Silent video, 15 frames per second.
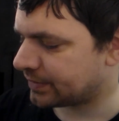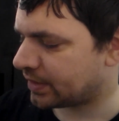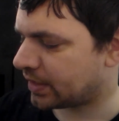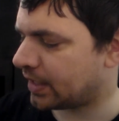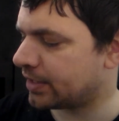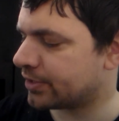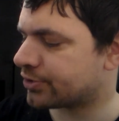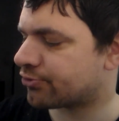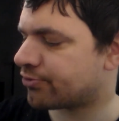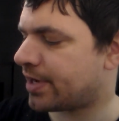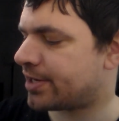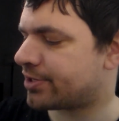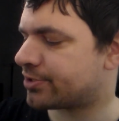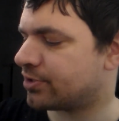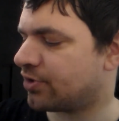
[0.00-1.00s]

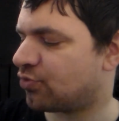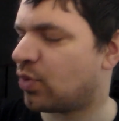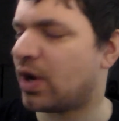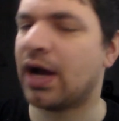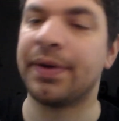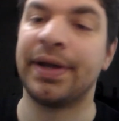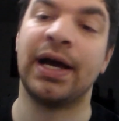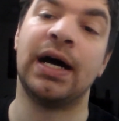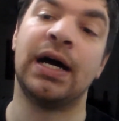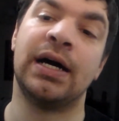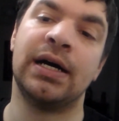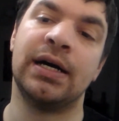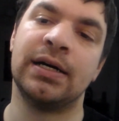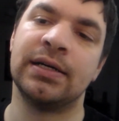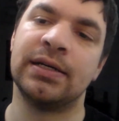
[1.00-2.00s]
illustration of where we
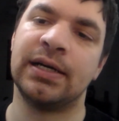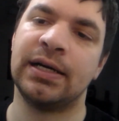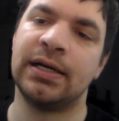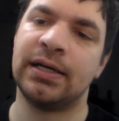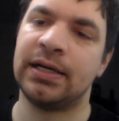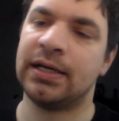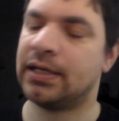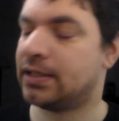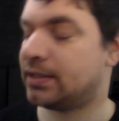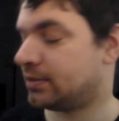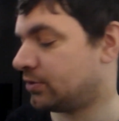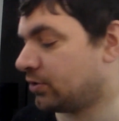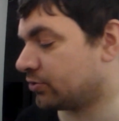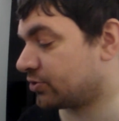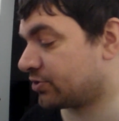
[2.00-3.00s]
are,
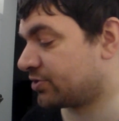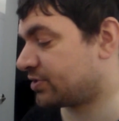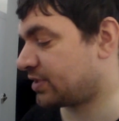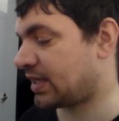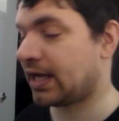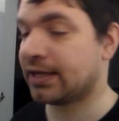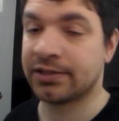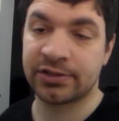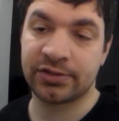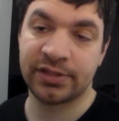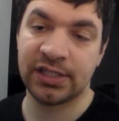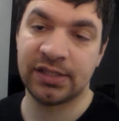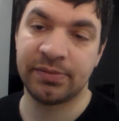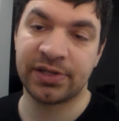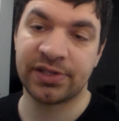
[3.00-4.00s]
not just as a
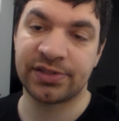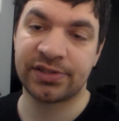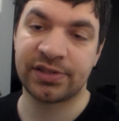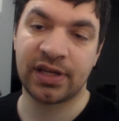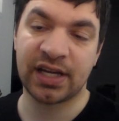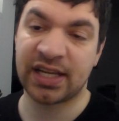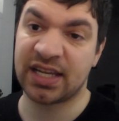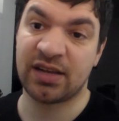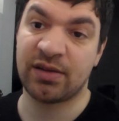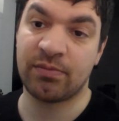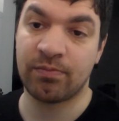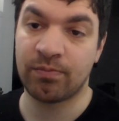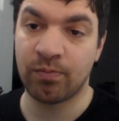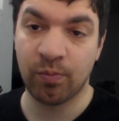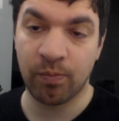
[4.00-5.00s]
country, but as a
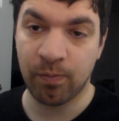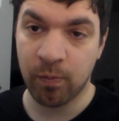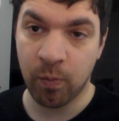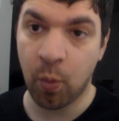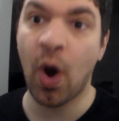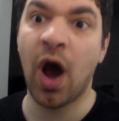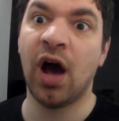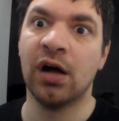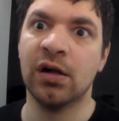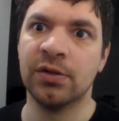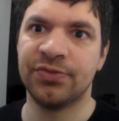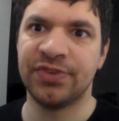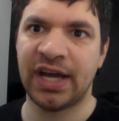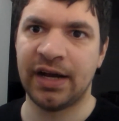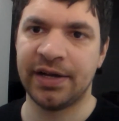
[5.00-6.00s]

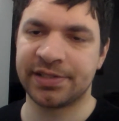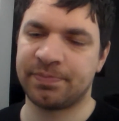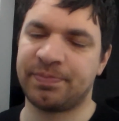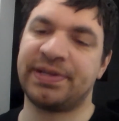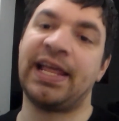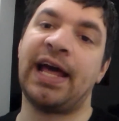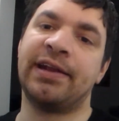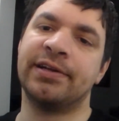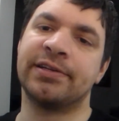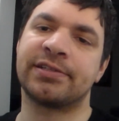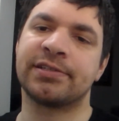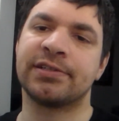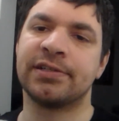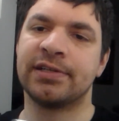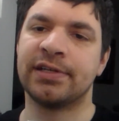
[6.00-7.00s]
world now, as a
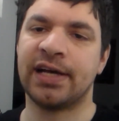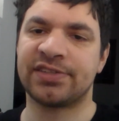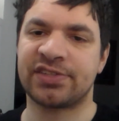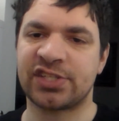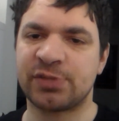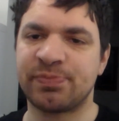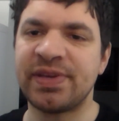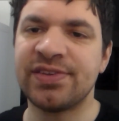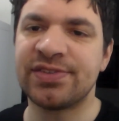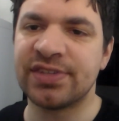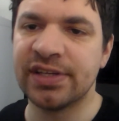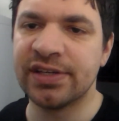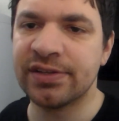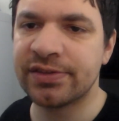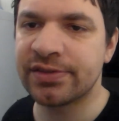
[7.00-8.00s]
planet, as a
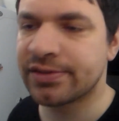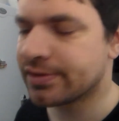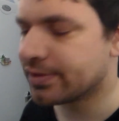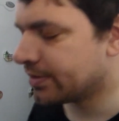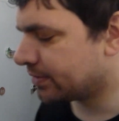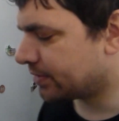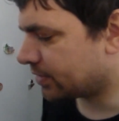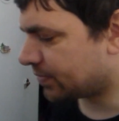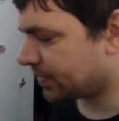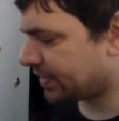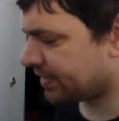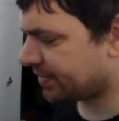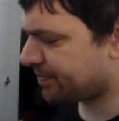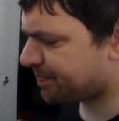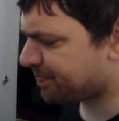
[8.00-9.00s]
species, that we're